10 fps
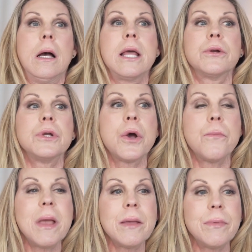I don't
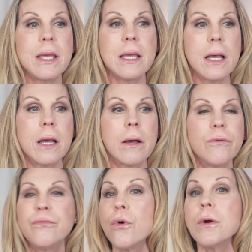know, maybe
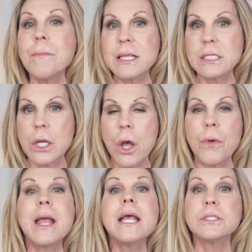4 months
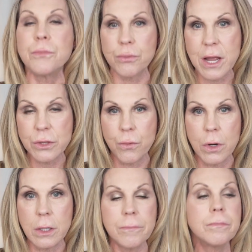ago is breath
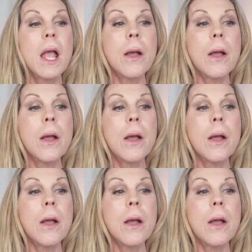work.